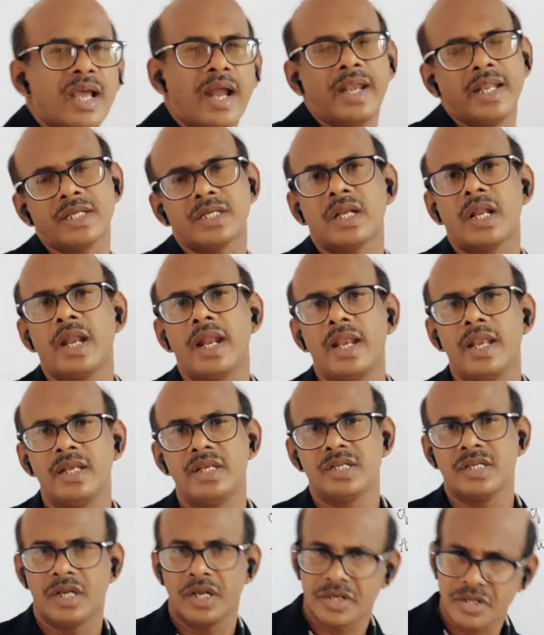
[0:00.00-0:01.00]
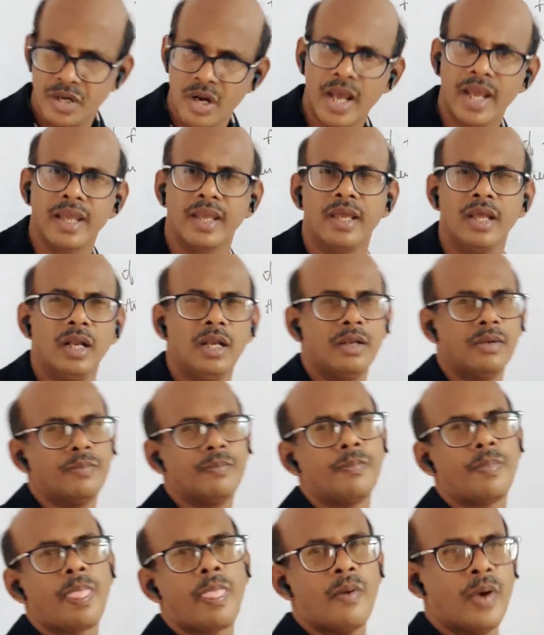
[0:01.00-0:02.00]
conditional identity in a triangle,
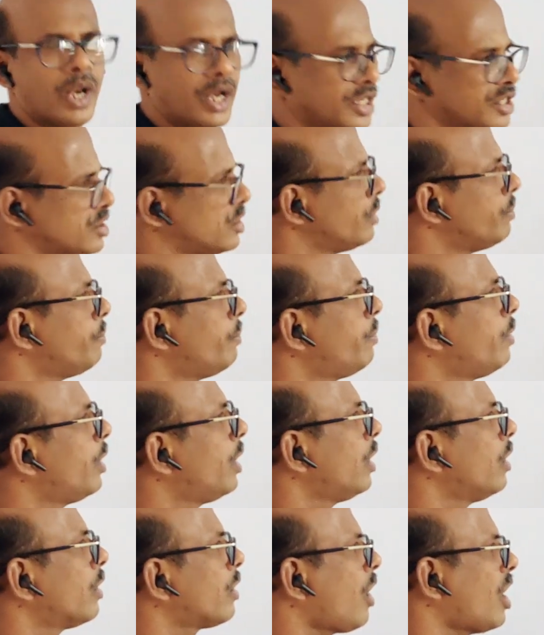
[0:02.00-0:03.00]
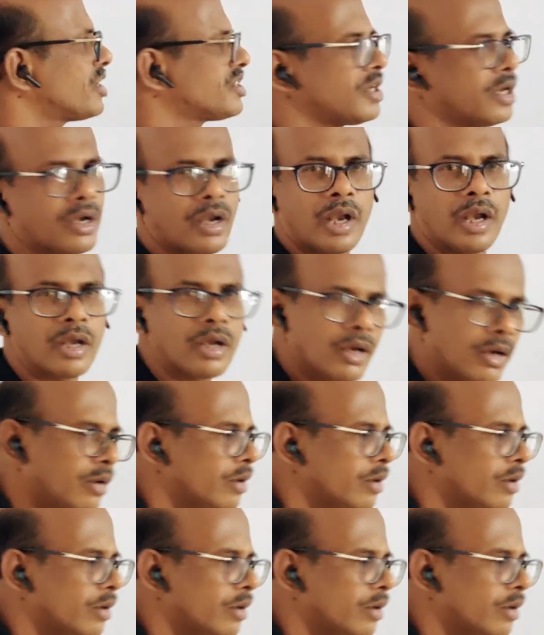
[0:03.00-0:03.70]
very simple, concentrate.